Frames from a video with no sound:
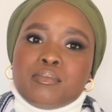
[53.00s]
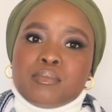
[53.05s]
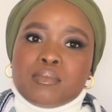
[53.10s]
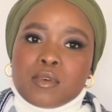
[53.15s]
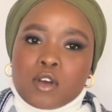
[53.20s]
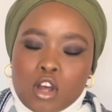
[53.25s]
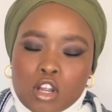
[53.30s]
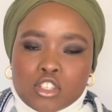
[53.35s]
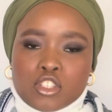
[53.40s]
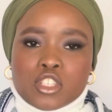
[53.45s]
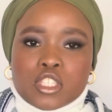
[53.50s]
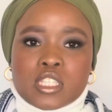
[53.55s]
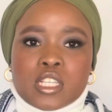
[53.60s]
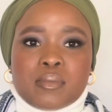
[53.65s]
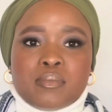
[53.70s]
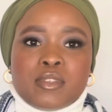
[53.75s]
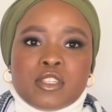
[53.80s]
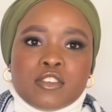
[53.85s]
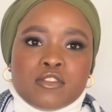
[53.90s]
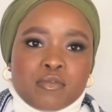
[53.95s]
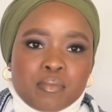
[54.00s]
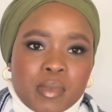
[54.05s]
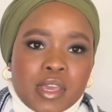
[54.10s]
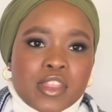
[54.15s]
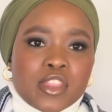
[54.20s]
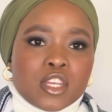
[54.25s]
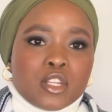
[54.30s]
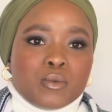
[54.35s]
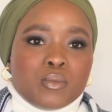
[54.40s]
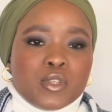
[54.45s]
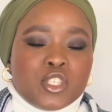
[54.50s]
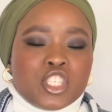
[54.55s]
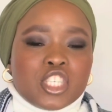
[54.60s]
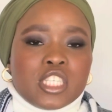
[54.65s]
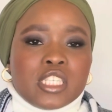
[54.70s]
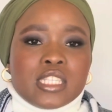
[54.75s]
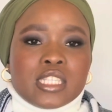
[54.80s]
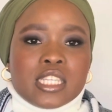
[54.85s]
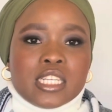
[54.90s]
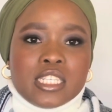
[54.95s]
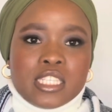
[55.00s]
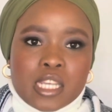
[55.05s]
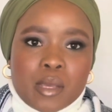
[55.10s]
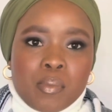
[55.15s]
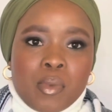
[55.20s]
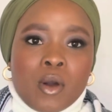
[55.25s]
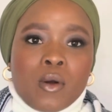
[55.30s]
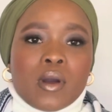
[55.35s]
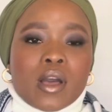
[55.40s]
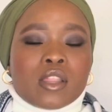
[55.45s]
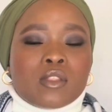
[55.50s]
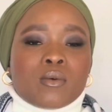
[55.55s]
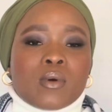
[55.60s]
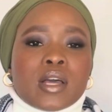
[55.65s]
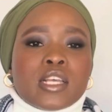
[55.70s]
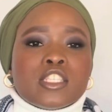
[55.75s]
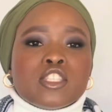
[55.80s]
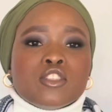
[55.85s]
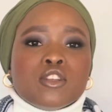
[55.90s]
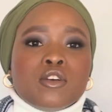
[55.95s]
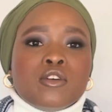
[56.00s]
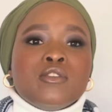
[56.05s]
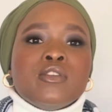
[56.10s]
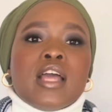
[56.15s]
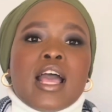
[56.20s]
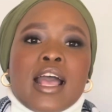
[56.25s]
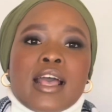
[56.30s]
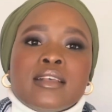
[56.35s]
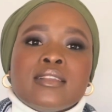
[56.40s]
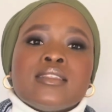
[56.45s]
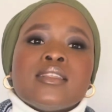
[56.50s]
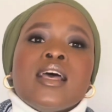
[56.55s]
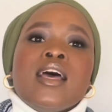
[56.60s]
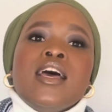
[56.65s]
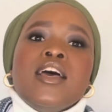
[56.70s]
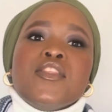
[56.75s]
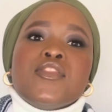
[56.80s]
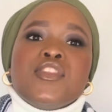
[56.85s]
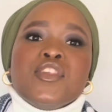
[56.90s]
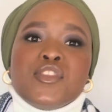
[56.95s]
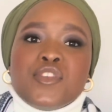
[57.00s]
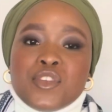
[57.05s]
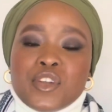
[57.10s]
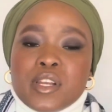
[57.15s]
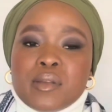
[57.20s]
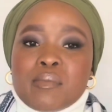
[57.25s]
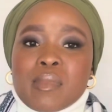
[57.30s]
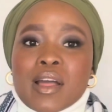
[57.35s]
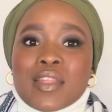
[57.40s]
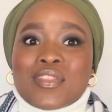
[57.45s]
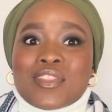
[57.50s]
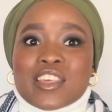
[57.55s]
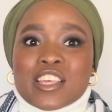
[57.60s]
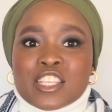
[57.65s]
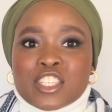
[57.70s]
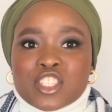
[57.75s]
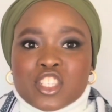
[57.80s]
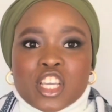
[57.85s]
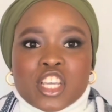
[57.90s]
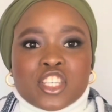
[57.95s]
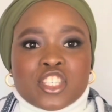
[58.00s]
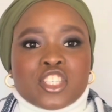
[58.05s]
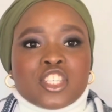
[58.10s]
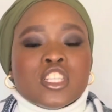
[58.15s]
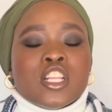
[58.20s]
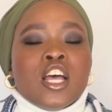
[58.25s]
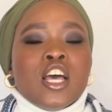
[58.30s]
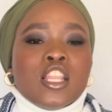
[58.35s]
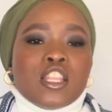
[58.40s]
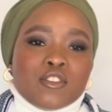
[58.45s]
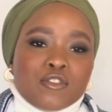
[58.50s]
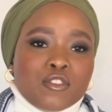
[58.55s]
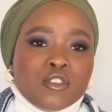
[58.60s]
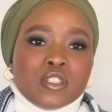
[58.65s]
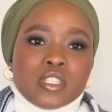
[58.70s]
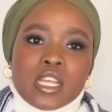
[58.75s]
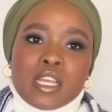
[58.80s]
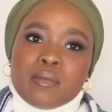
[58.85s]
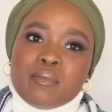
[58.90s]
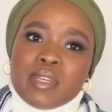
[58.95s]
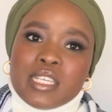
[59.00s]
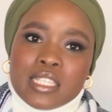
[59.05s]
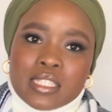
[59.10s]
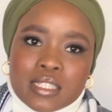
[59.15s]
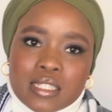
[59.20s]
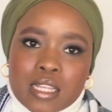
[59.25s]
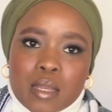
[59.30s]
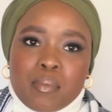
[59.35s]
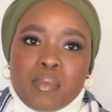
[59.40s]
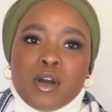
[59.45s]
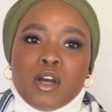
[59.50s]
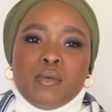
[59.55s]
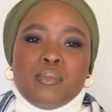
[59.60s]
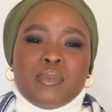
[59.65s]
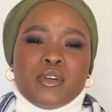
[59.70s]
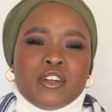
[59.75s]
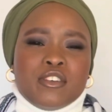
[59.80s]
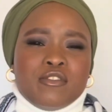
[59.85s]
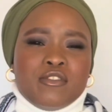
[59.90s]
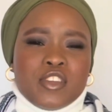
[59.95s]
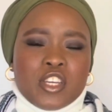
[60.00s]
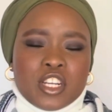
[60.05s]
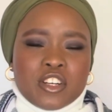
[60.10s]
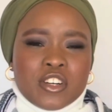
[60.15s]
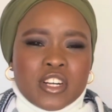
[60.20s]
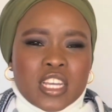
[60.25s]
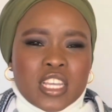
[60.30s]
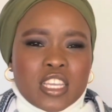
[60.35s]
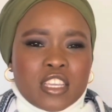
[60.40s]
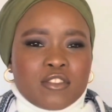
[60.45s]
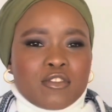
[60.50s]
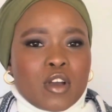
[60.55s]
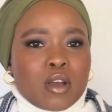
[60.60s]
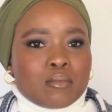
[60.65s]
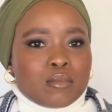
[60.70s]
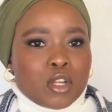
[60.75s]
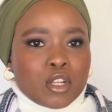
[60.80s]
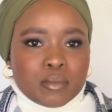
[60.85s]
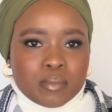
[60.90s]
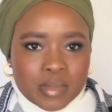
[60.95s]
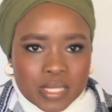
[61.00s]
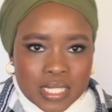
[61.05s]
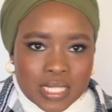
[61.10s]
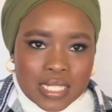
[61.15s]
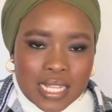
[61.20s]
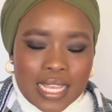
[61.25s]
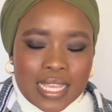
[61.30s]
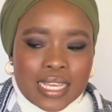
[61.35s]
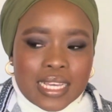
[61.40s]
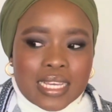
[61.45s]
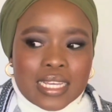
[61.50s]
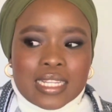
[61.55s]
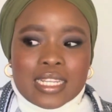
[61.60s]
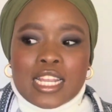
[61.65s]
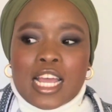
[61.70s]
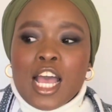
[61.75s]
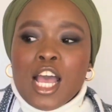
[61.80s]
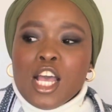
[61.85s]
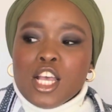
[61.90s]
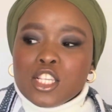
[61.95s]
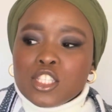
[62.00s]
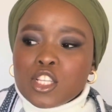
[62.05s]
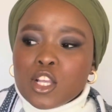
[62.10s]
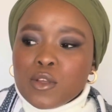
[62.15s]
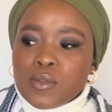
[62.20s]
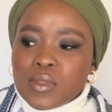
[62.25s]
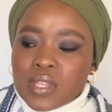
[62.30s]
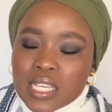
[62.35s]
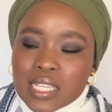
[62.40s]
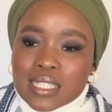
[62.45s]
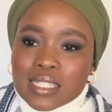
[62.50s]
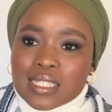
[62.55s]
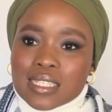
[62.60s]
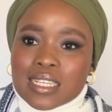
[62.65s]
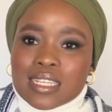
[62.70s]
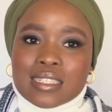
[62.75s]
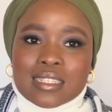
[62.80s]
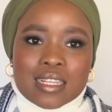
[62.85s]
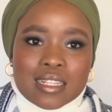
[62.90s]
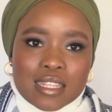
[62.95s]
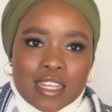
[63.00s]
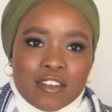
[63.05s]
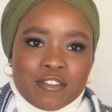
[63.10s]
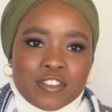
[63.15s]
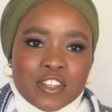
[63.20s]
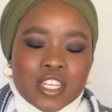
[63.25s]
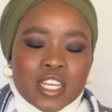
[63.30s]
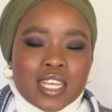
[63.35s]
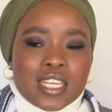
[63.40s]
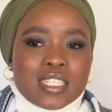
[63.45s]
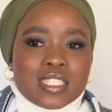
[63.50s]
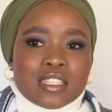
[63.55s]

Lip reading: contraceptive method, which is the Depo, otherwise known as the 3-month injection. The full name is Depo Provera, if I'm not mistaken. So this in South Africa is